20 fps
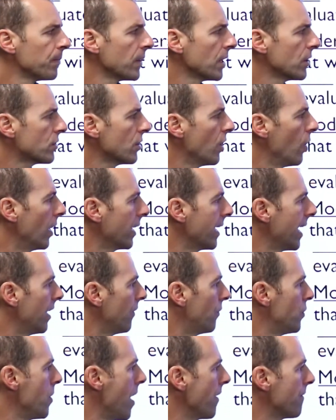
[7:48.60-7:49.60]
So again,
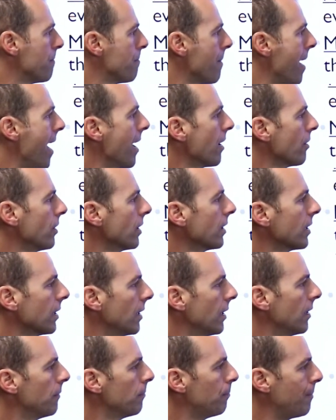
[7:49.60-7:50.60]
if you have moderate
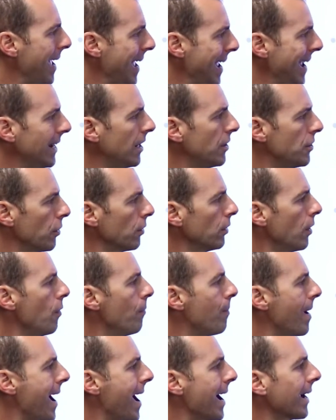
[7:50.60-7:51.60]
pain in your low
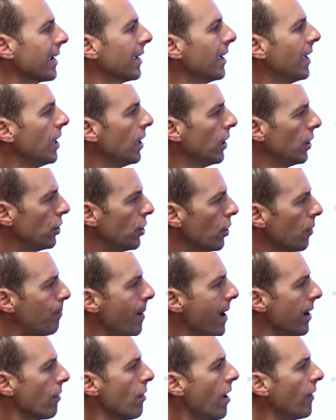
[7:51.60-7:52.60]
back, you're
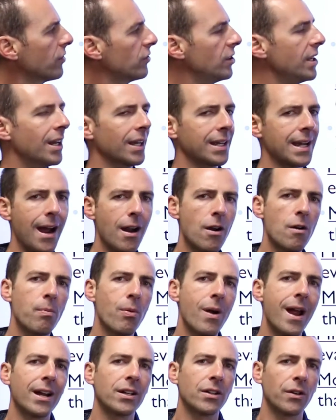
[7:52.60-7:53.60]
better off seeing a
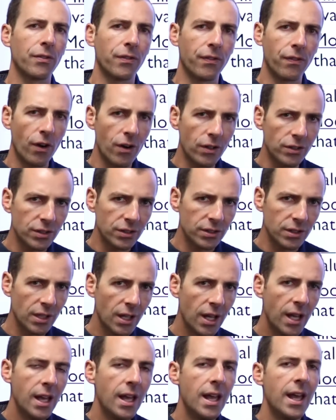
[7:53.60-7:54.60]
chiropractor first.
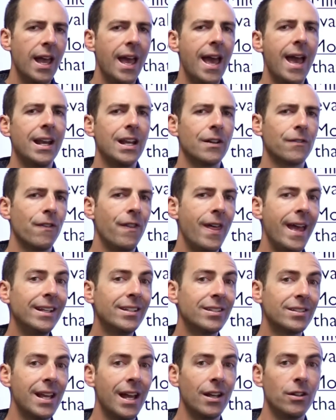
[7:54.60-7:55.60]
And if they
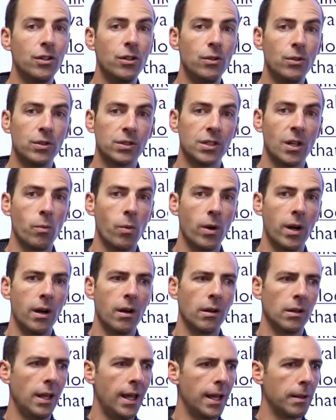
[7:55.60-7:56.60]
send you
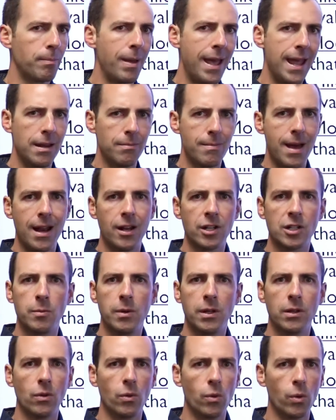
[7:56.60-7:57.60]
somewhere like pain
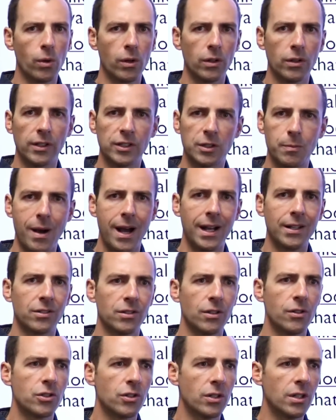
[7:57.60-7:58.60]
management or a spine
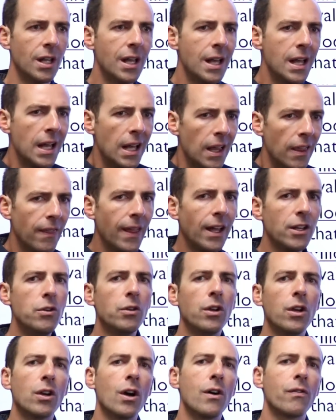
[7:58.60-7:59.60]
surgeon, then
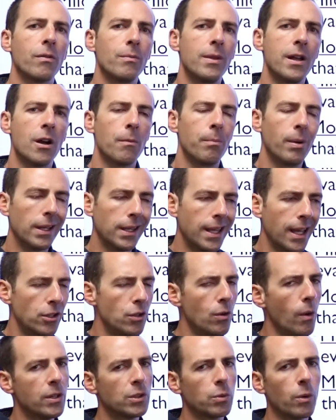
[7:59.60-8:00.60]
you can go from there. But again,
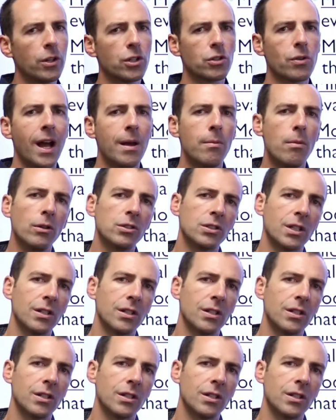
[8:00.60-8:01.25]
you always want to try most